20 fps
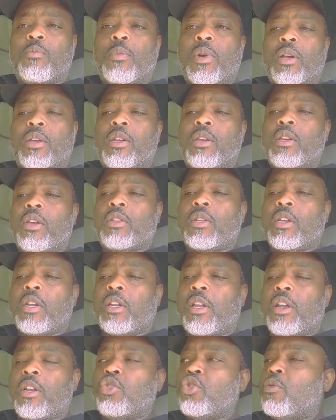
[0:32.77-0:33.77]
my kids at
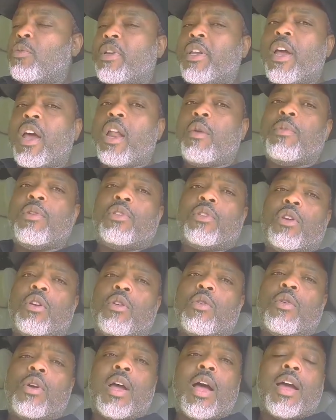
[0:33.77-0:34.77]
Atlanta Drum Academy,
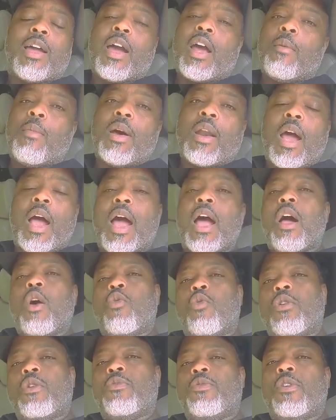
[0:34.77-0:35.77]
so I got about an
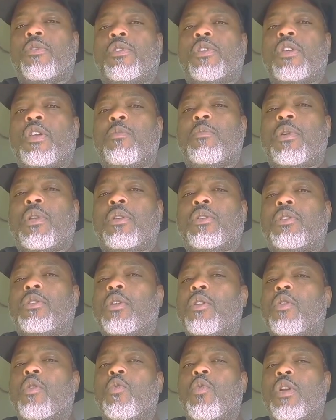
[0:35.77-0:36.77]
hour and 15 minutes.
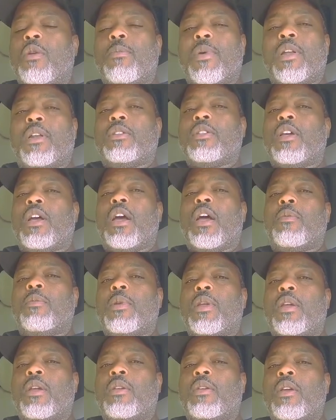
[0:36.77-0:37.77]
So what a better
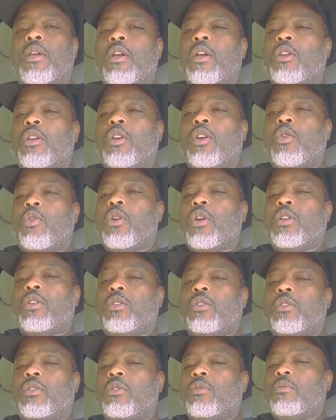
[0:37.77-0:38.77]
time than to go ahead, you
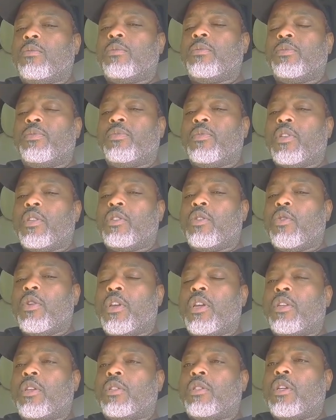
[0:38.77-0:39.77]
um, know, let's go
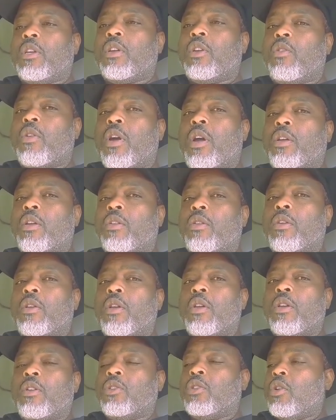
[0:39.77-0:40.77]
ahead and get this thing cracking.
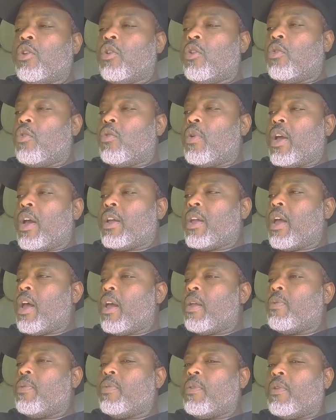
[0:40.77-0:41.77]
So I
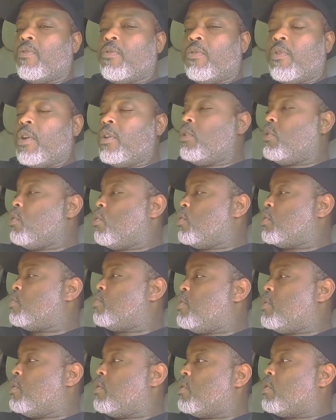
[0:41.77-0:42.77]
got the front door
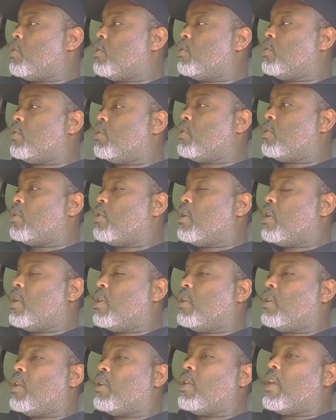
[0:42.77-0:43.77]
speakers,
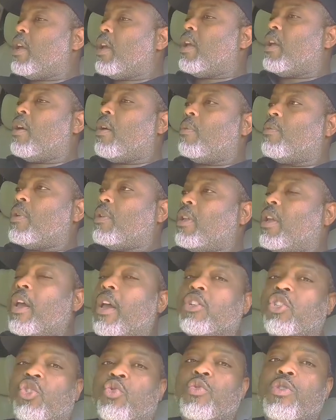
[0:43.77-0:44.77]
the da- um, the
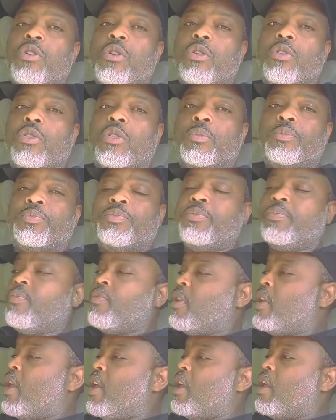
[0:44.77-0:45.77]
dash tweeters,
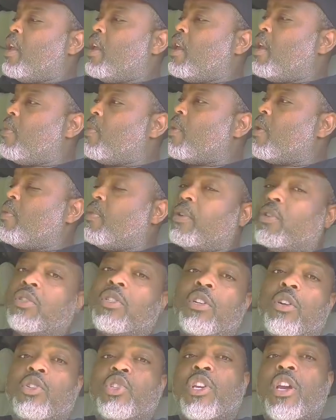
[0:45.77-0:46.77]
and the
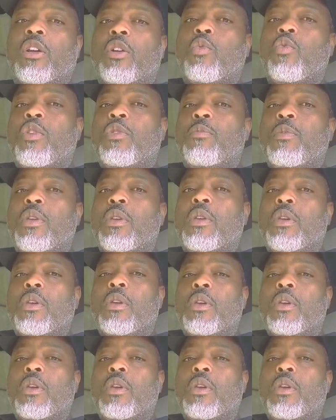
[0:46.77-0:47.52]
center channel with me,